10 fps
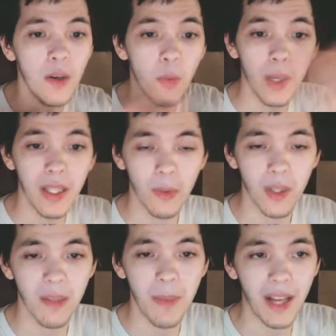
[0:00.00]
what to
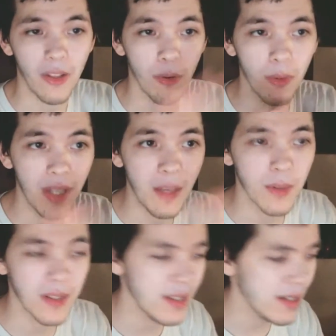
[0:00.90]
expect through
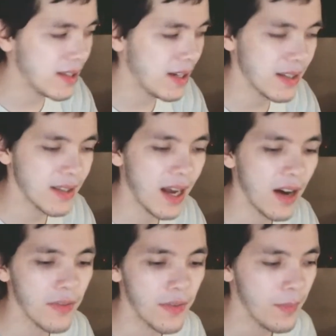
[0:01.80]
Libra season itself.